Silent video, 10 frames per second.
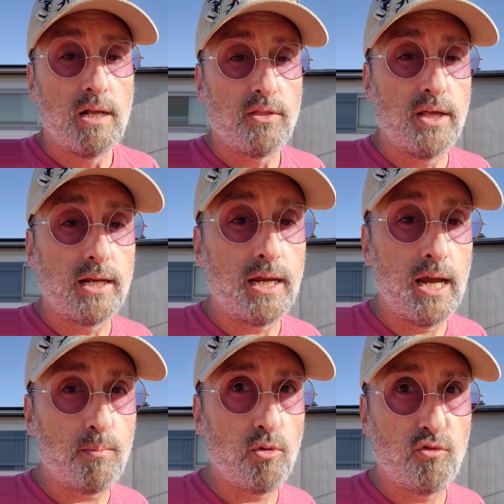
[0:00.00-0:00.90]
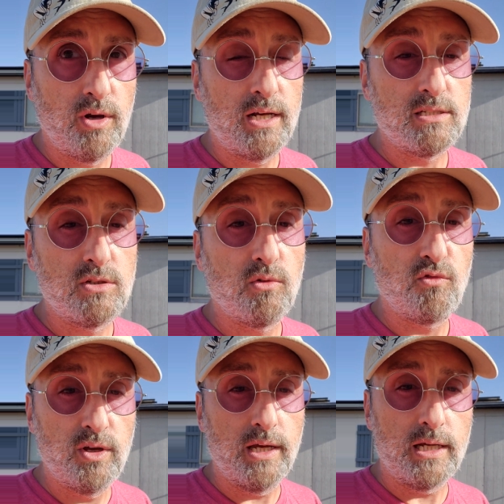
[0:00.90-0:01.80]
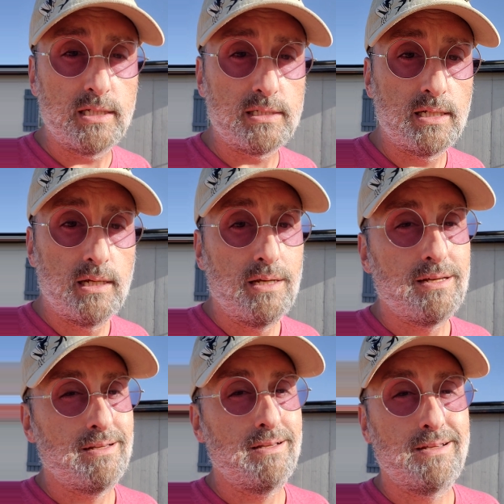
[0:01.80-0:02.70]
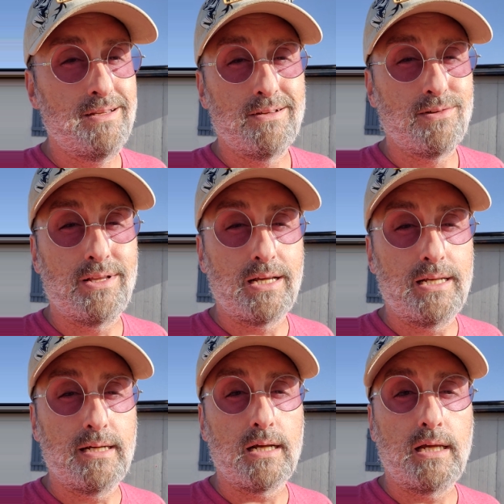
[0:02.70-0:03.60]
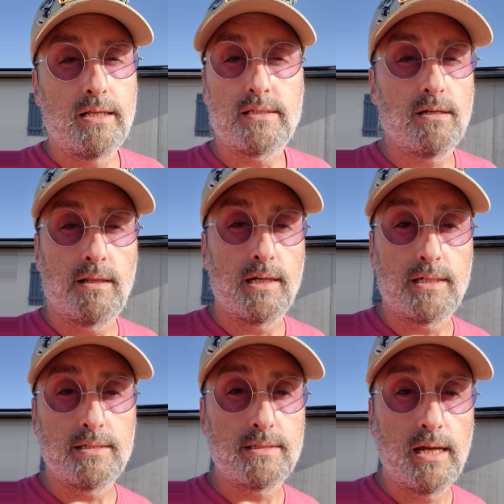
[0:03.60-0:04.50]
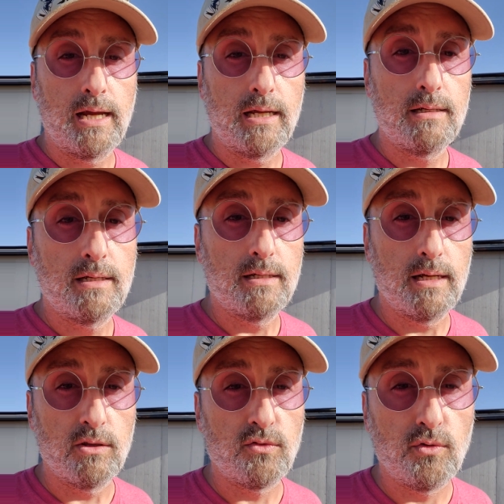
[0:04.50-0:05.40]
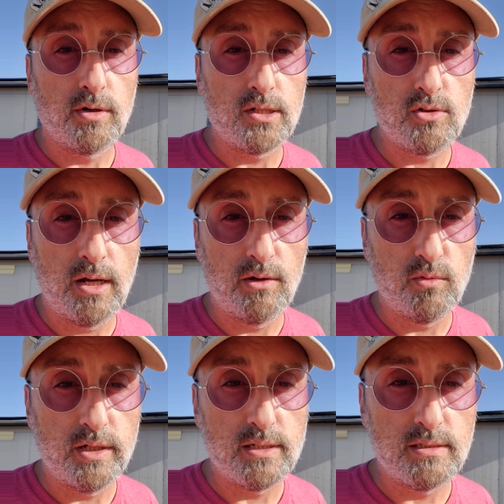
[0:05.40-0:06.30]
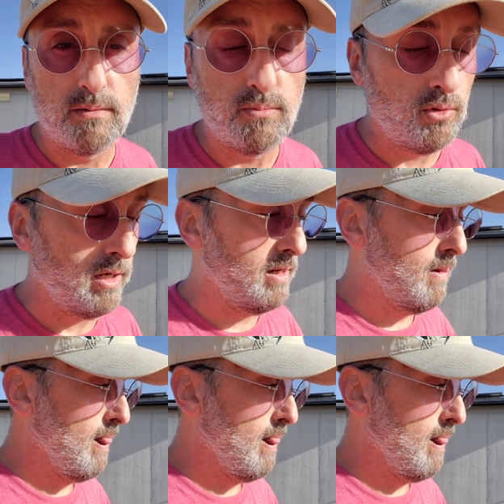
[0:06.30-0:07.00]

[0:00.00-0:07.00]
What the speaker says: that caprifies your figs, you're a lucky ducky. That's all I can say. I look forward to trying one at some point.